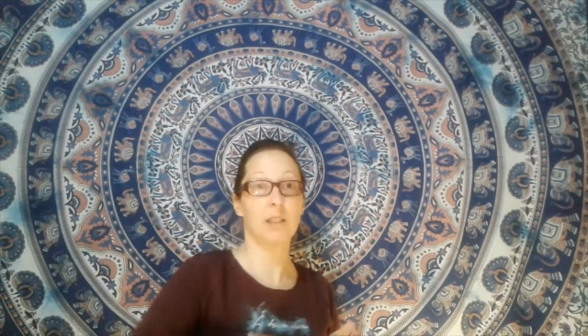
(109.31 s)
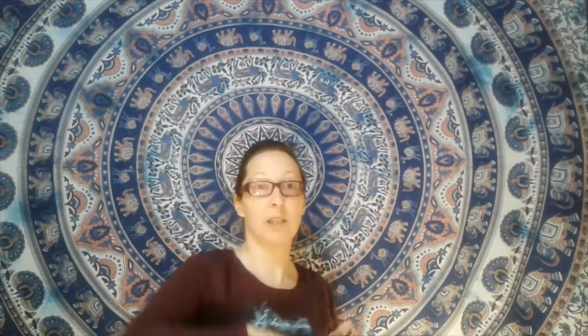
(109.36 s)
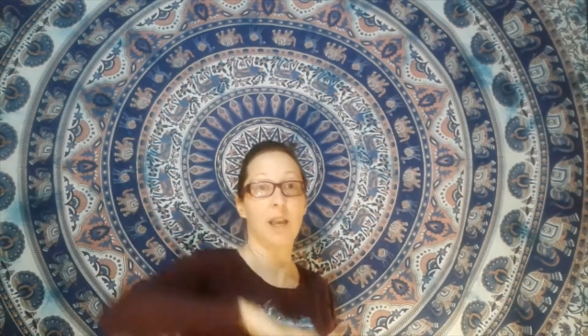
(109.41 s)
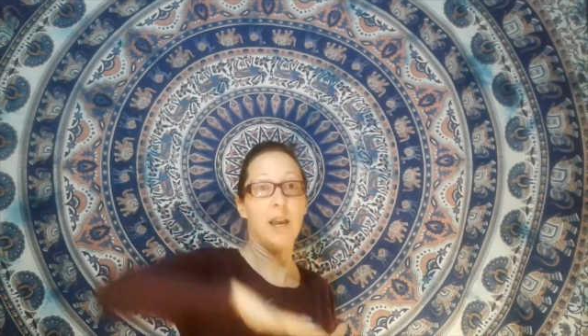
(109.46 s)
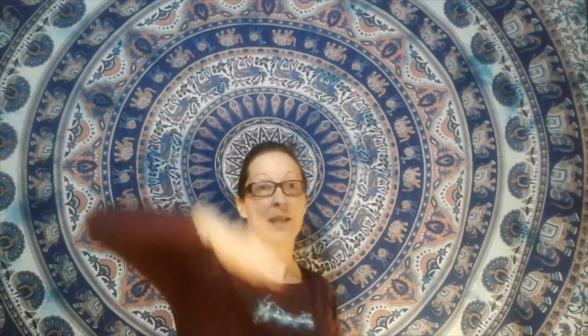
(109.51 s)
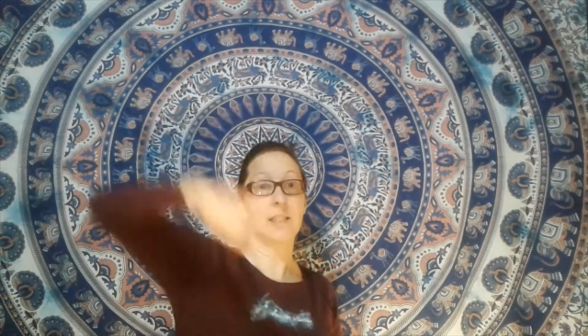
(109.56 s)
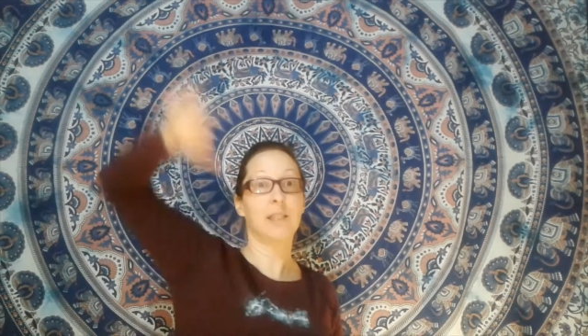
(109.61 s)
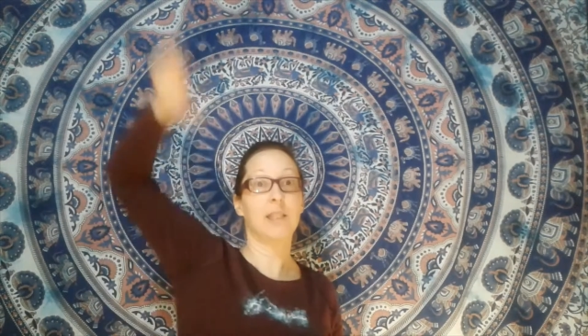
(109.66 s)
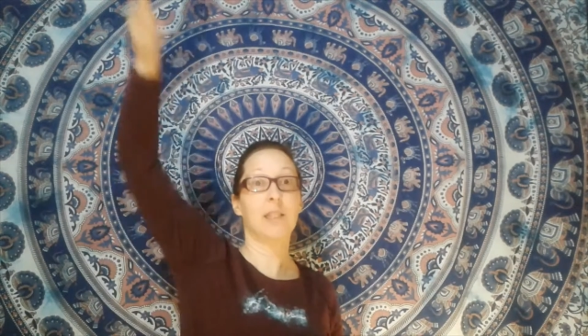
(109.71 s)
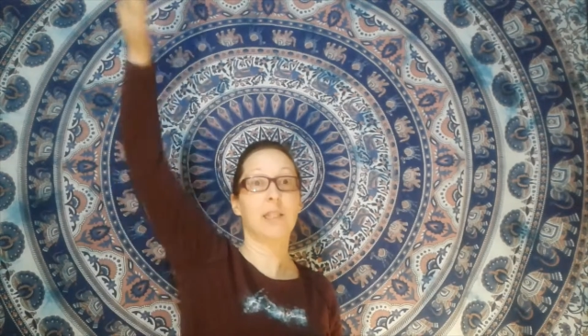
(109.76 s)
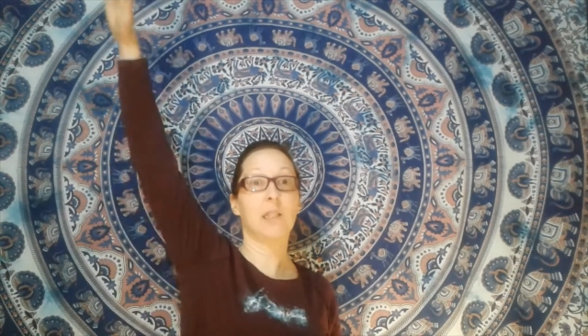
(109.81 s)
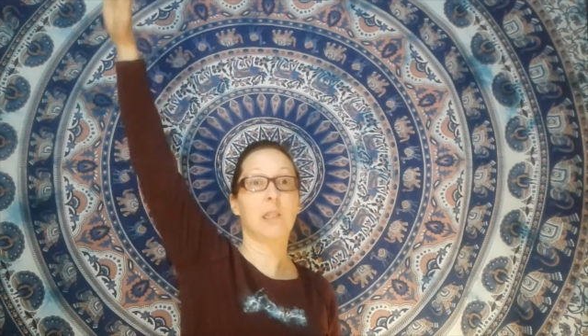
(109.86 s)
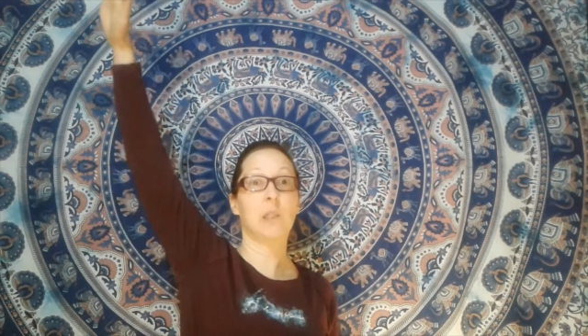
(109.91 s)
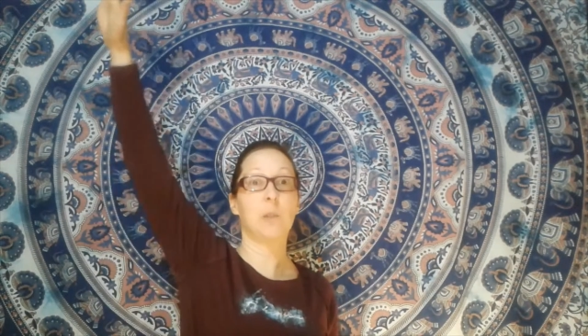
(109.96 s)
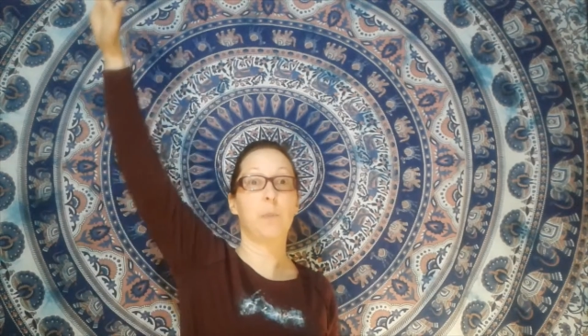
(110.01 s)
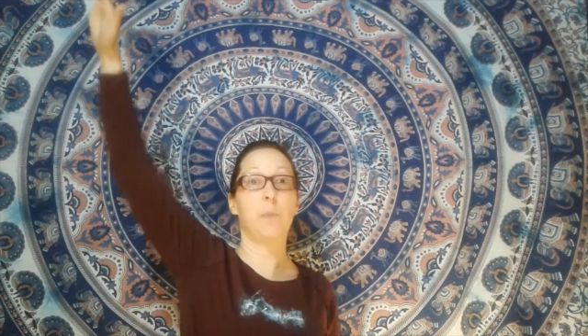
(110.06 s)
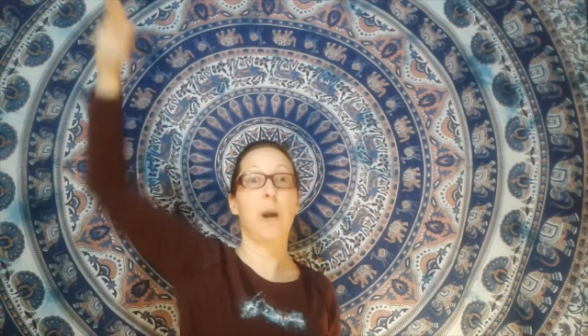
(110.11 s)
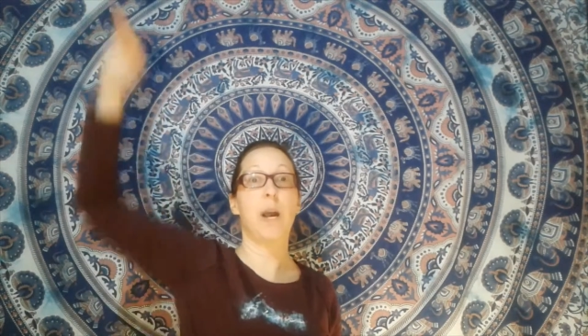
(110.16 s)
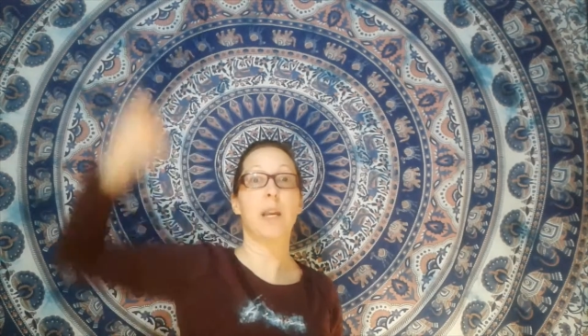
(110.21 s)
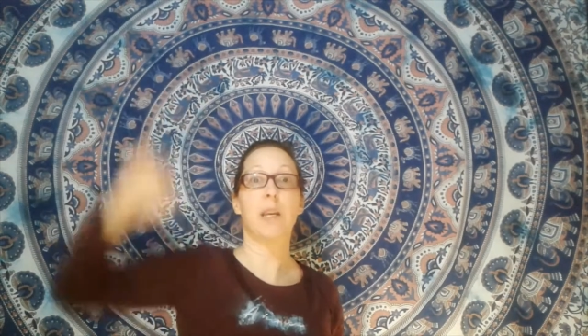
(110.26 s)
It has this
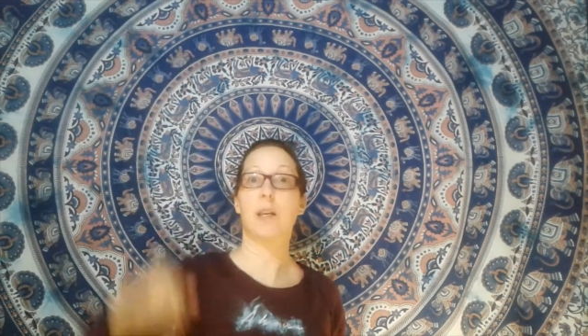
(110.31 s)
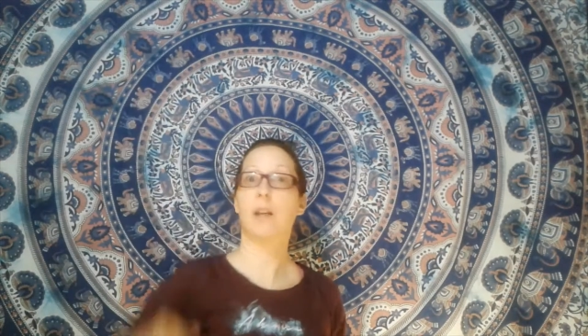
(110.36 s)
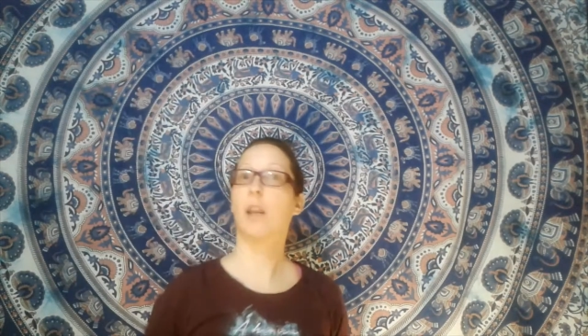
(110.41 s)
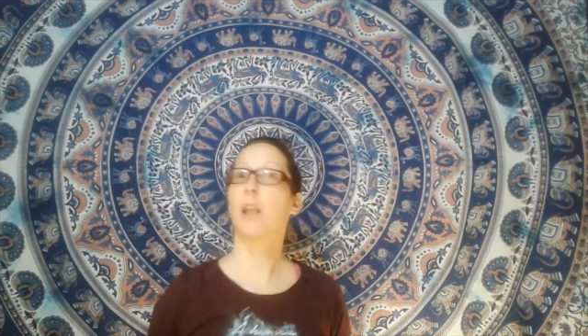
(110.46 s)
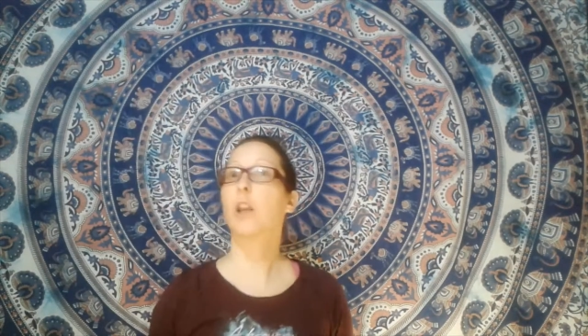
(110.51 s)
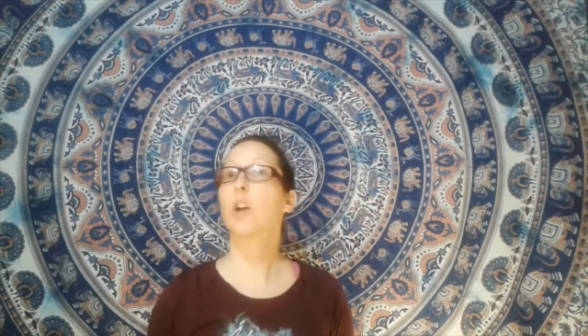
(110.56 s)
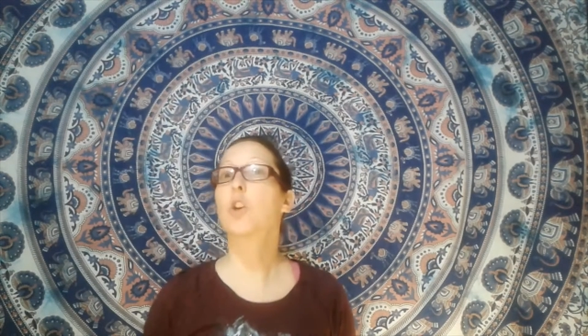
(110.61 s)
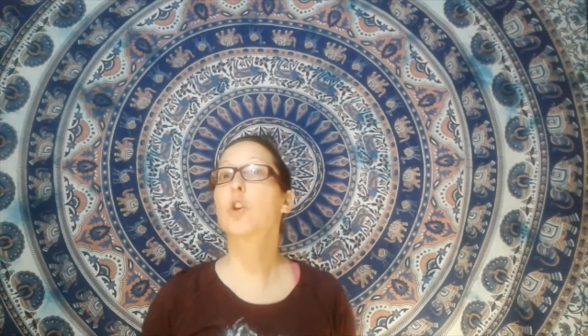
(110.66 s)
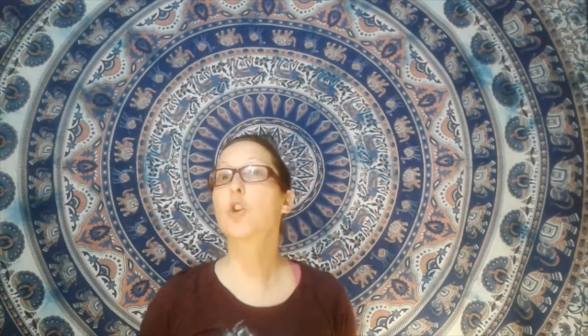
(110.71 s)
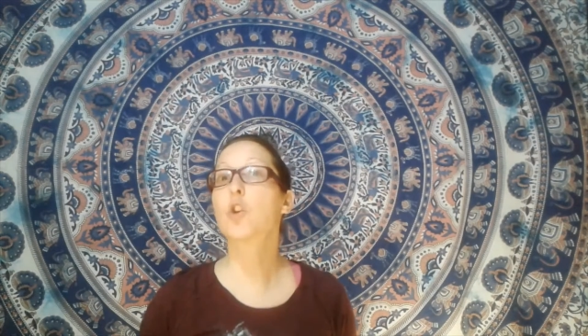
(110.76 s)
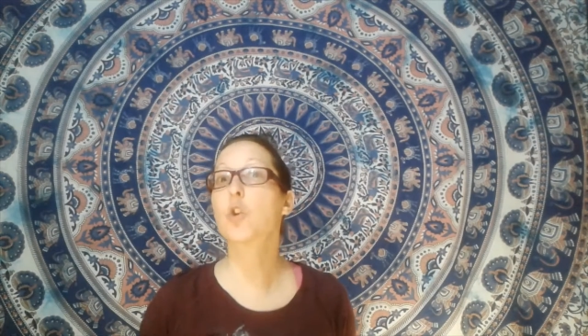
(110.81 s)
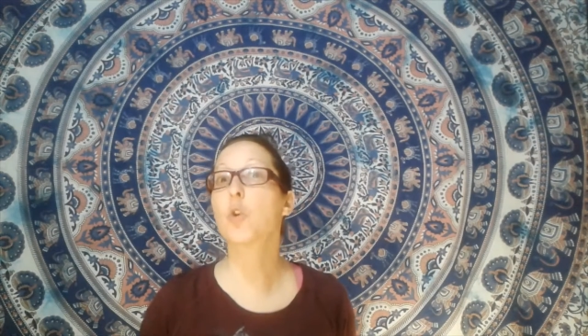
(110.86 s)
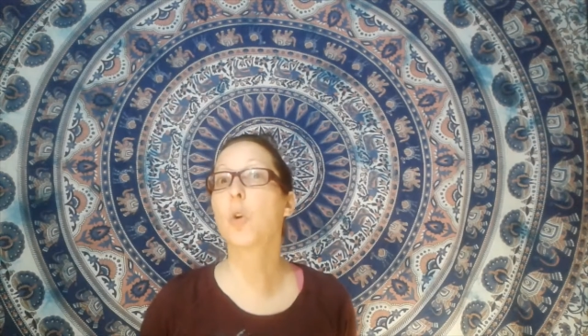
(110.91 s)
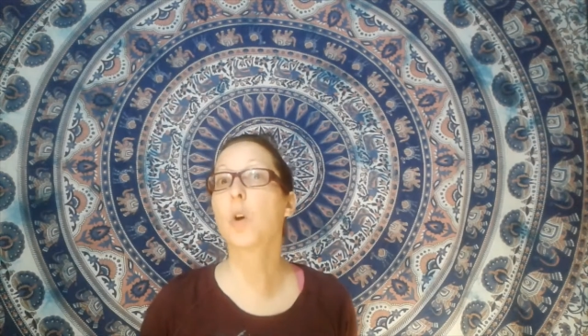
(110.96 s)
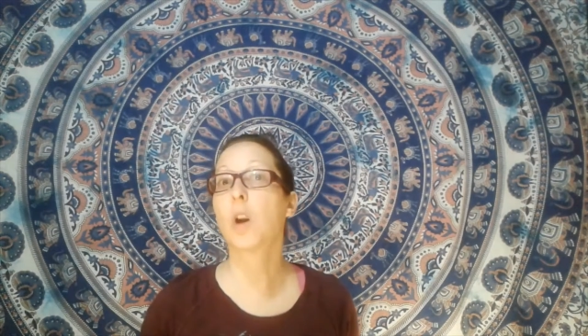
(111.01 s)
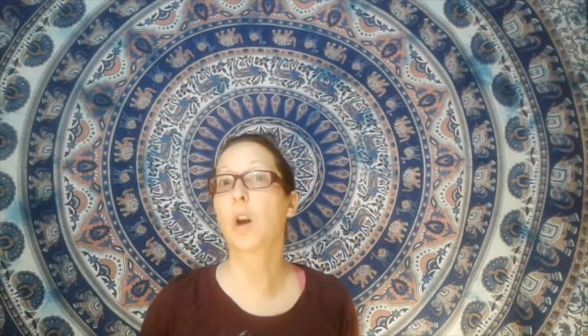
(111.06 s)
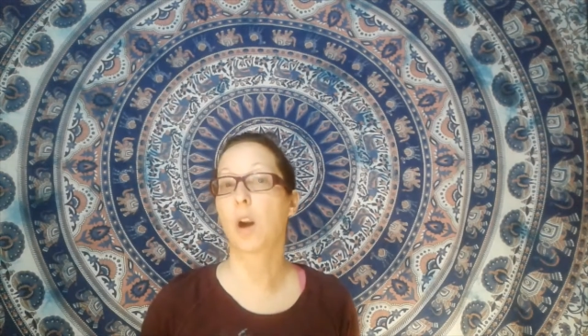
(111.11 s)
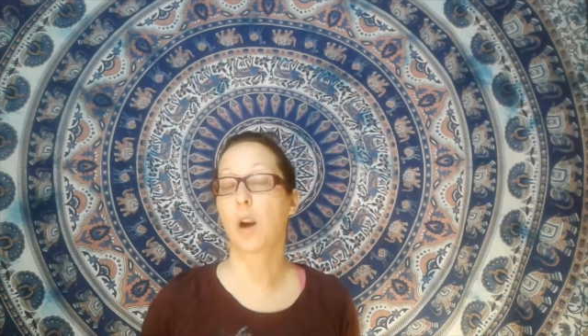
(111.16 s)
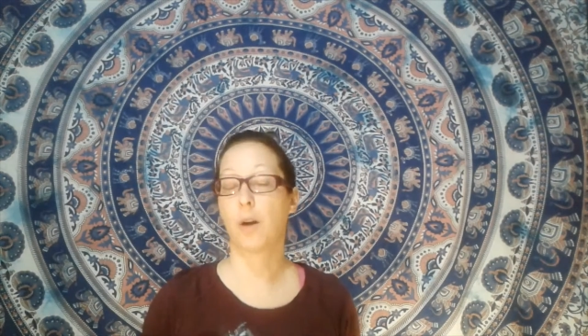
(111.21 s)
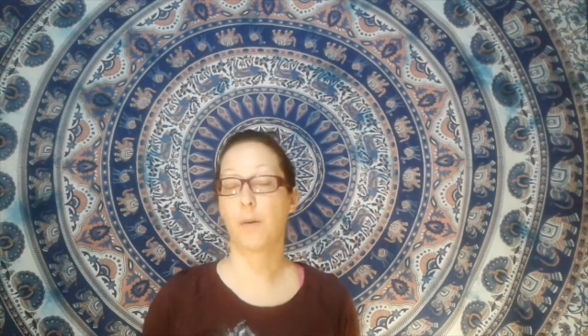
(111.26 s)
spike like
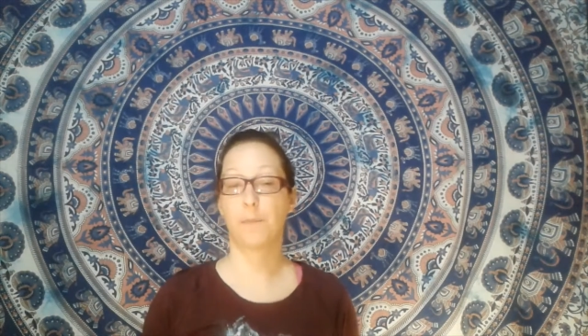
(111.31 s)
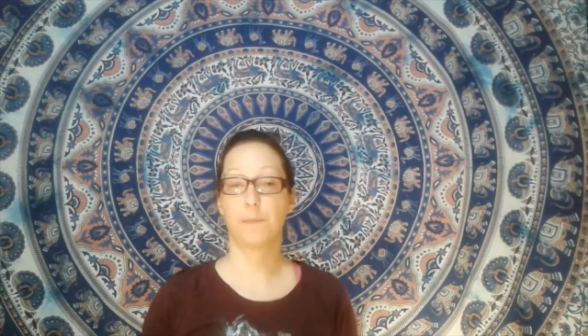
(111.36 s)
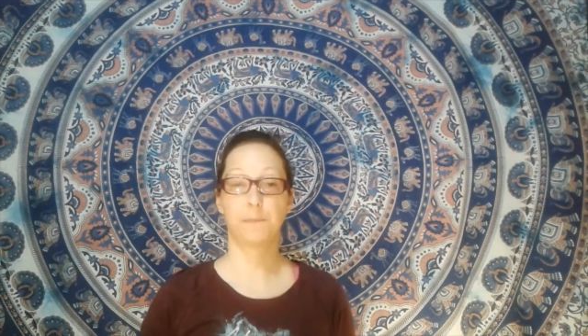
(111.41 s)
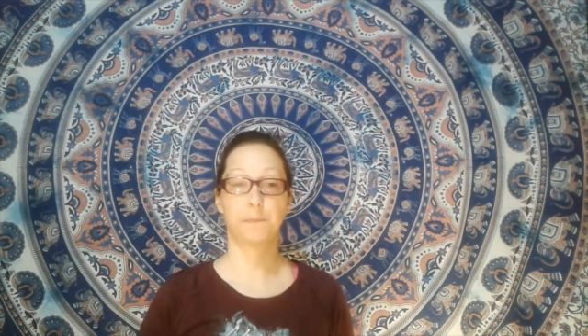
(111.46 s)
sugar.